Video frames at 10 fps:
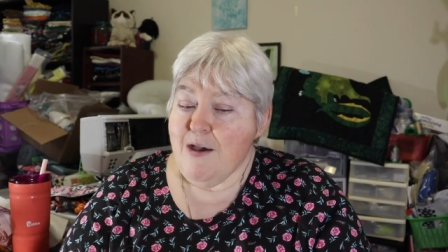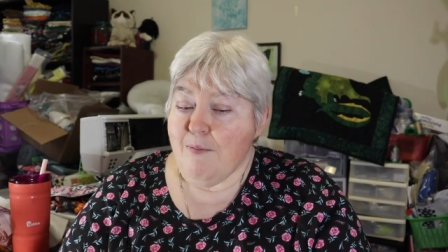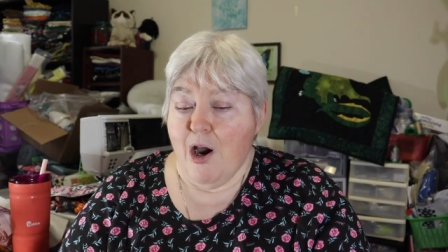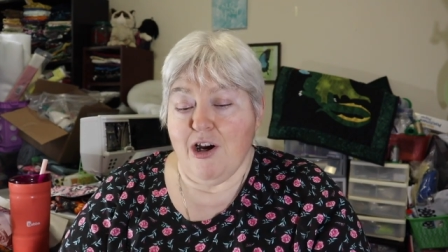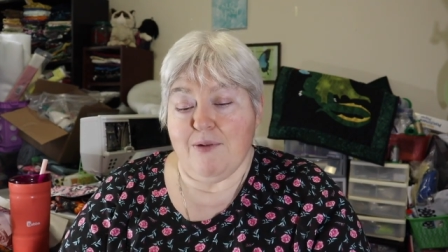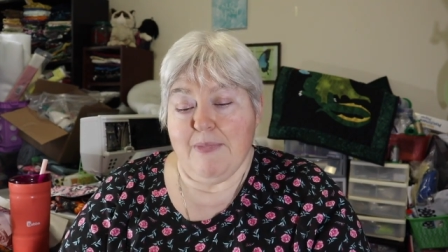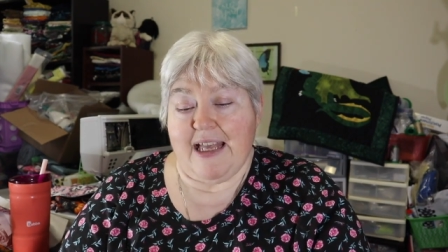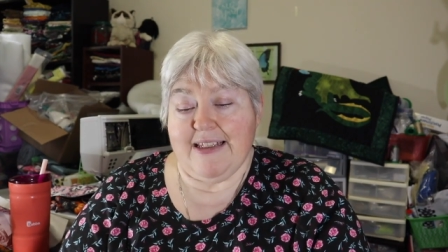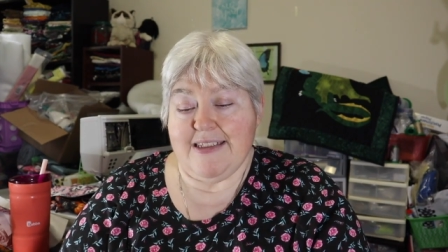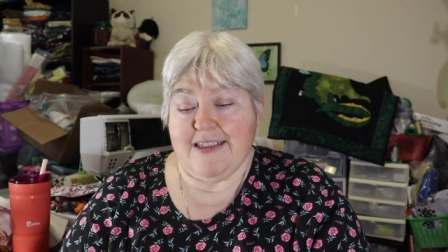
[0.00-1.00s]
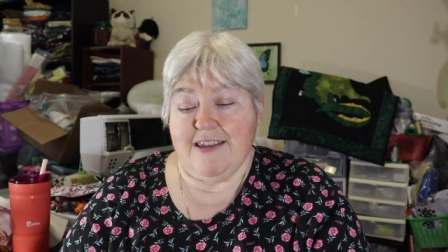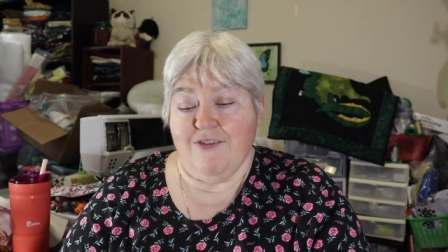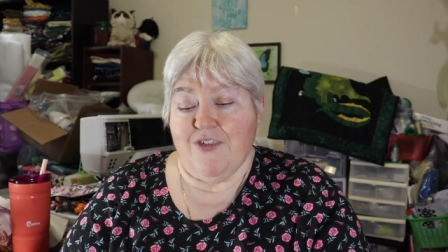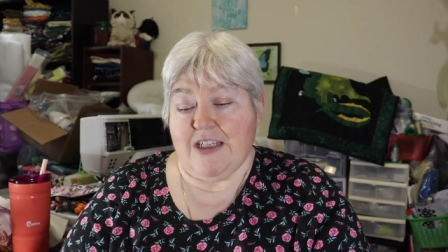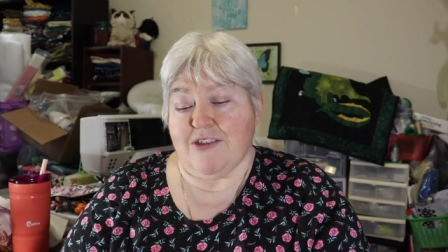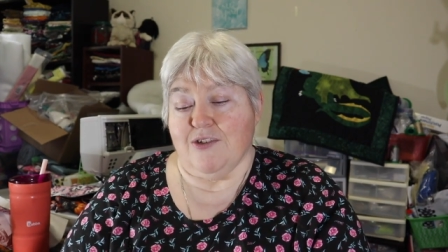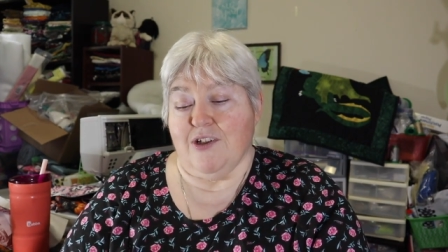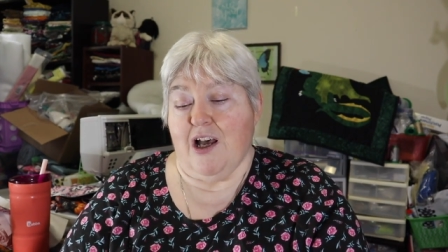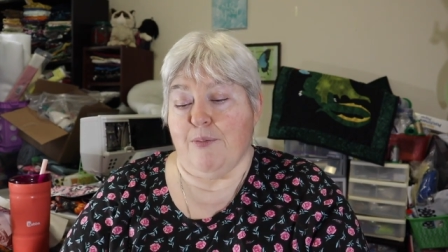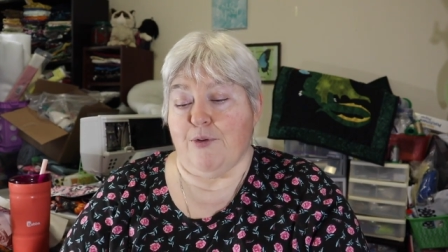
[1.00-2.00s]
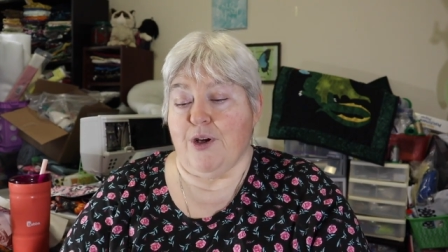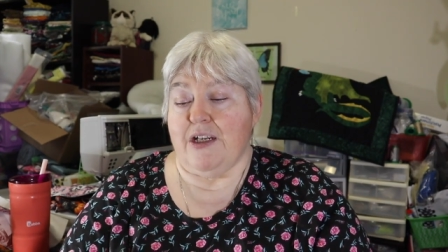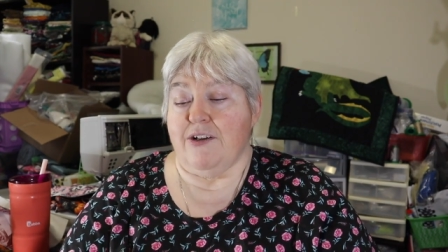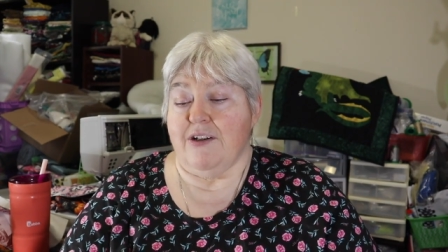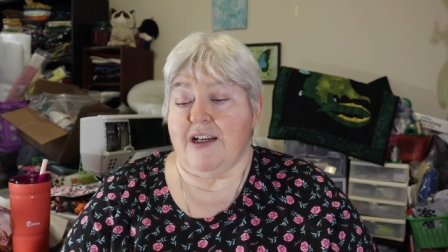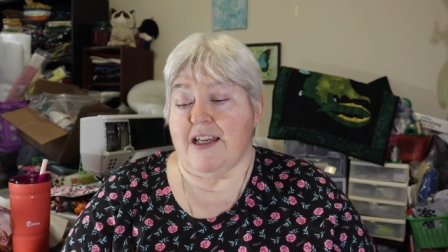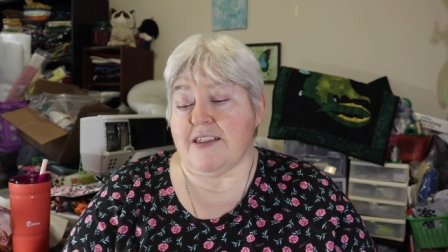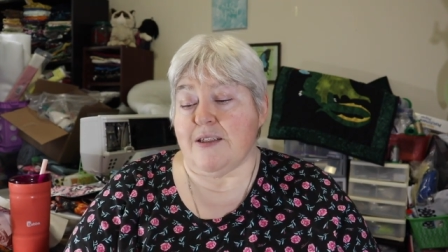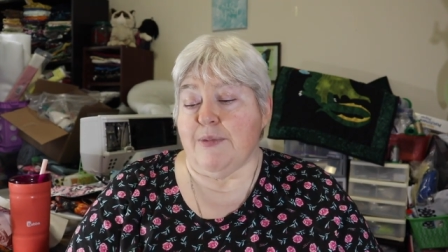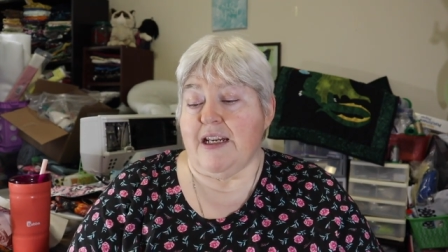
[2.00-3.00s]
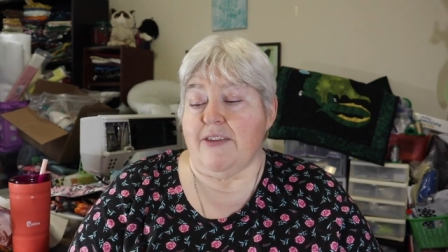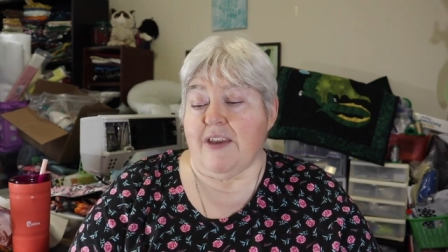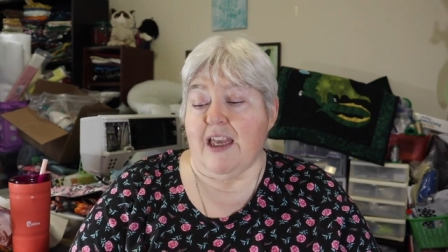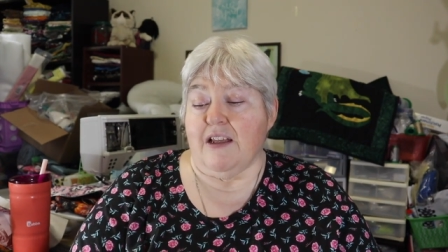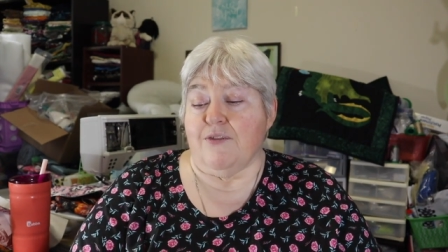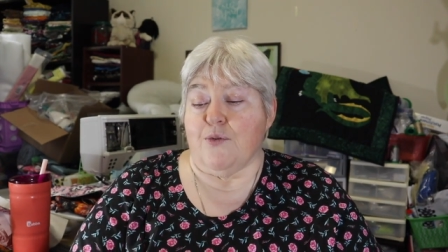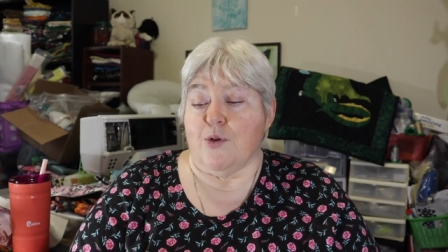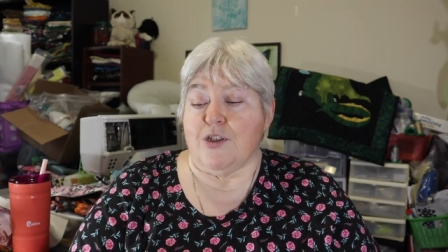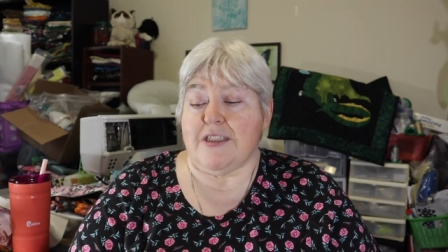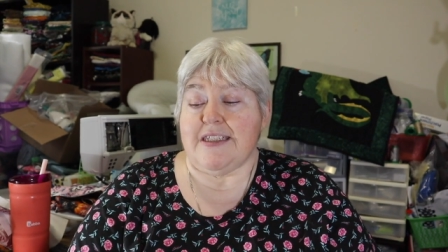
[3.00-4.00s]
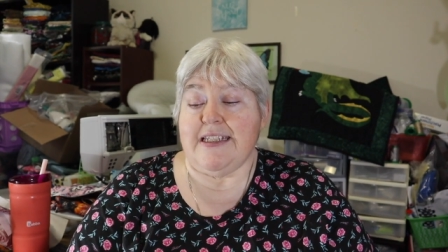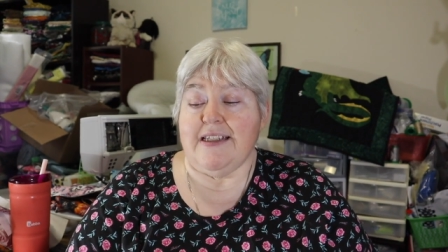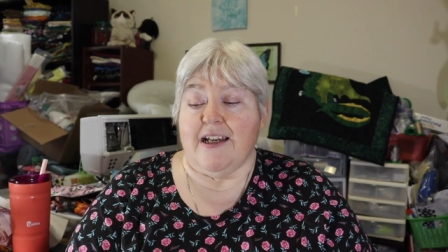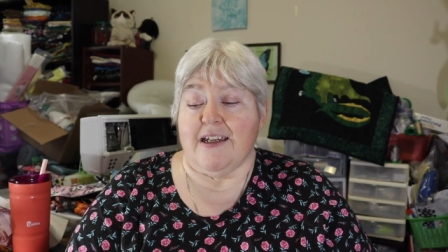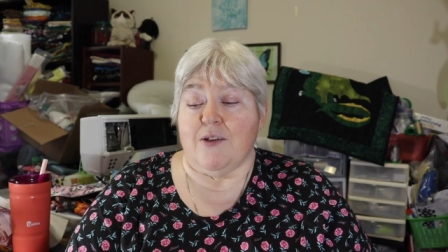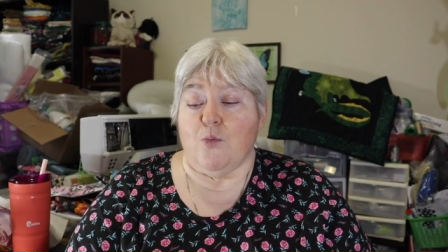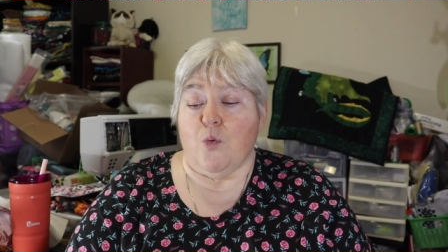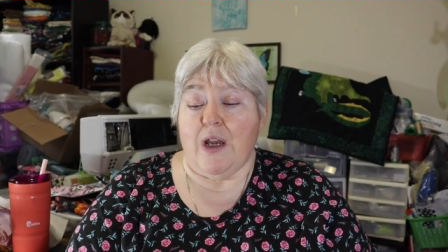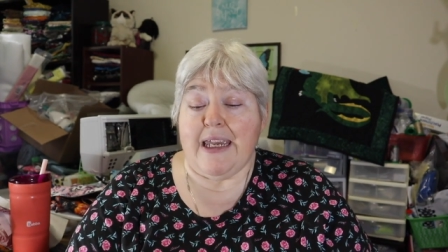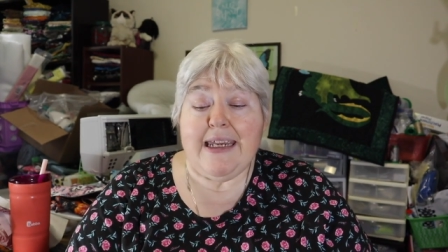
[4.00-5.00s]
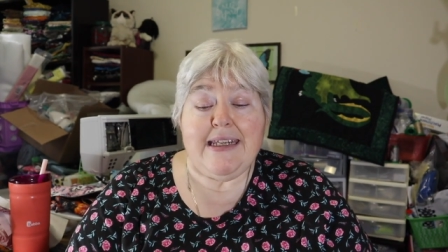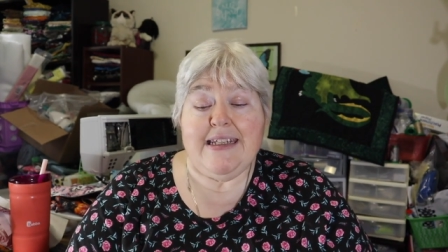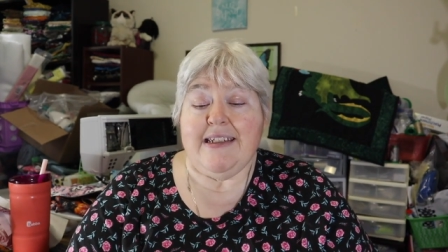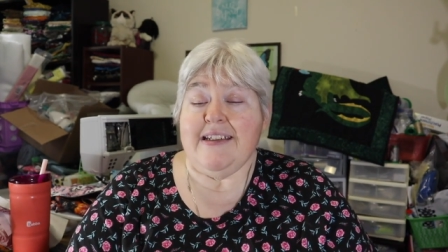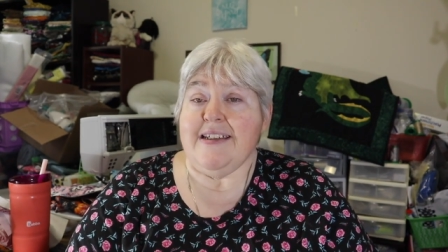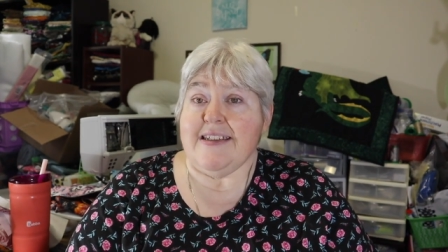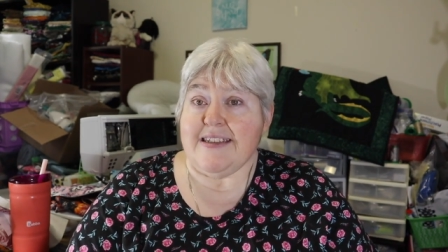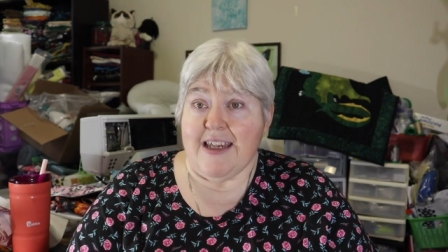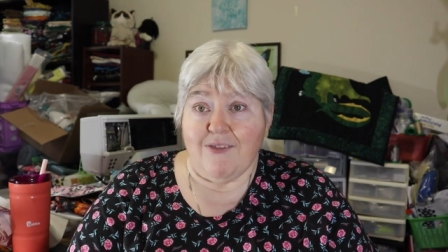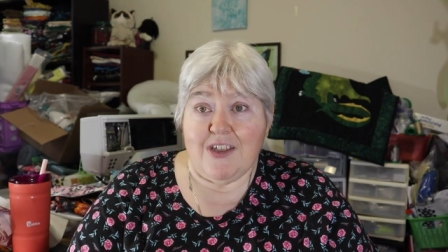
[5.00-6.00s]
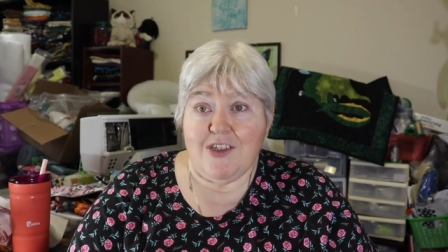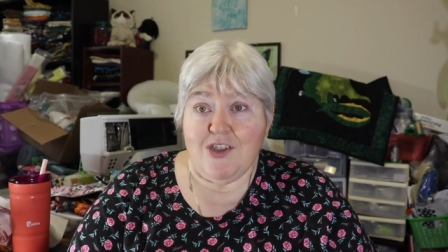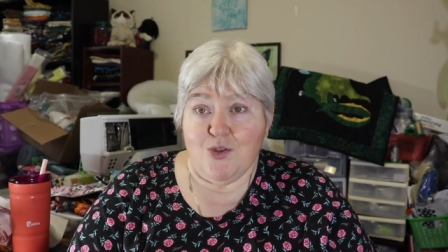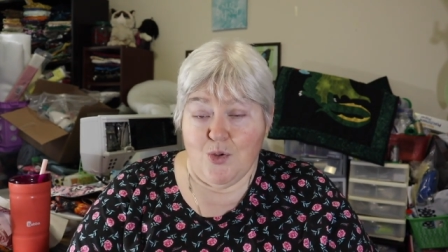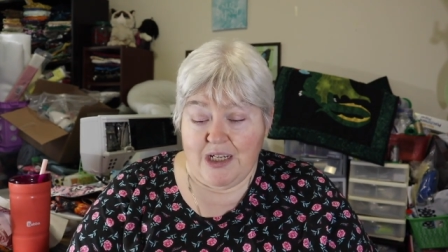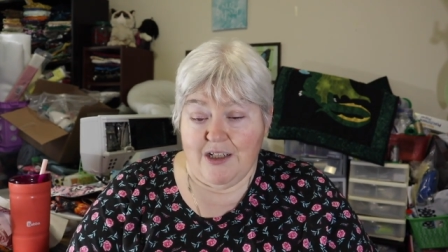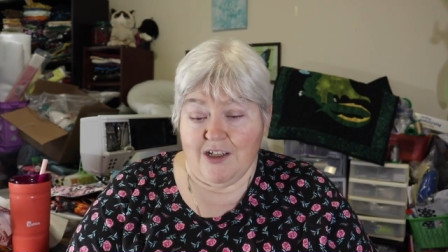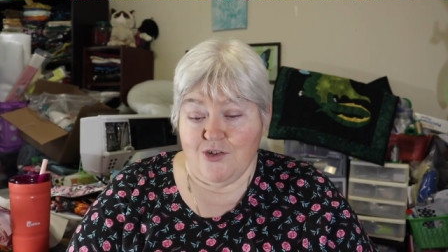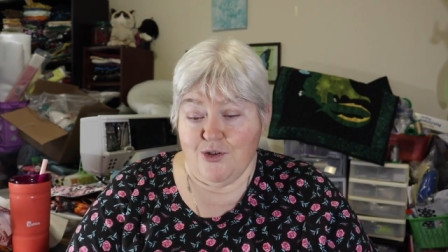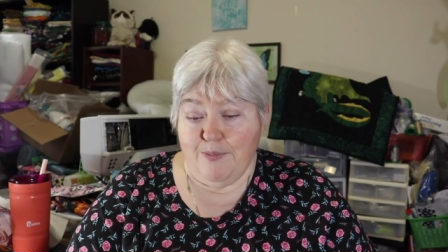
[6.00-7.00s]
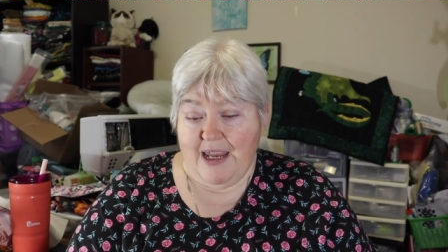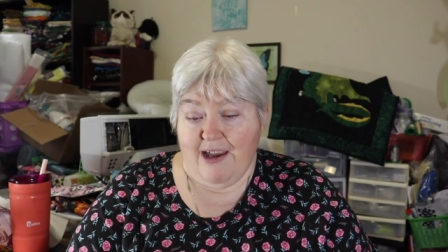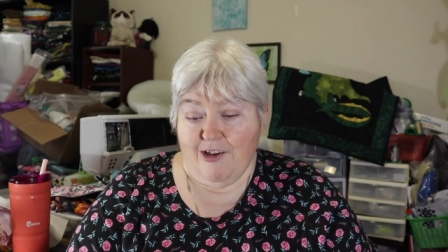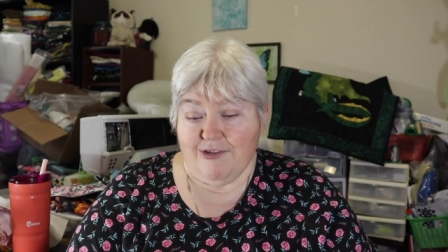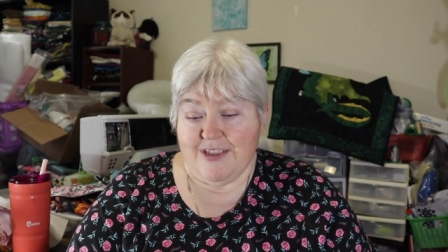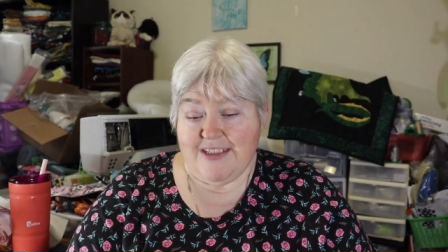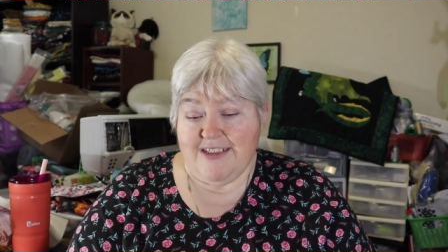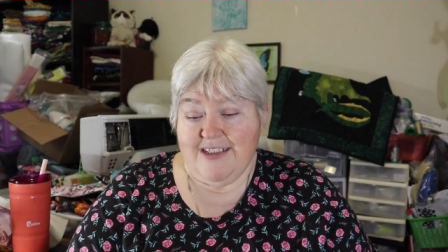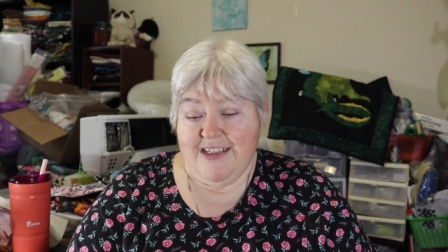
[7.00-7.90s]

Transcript: Mark Mallison, the vessel operator, estimated the California sea lion weighed 700 to 800 pounds.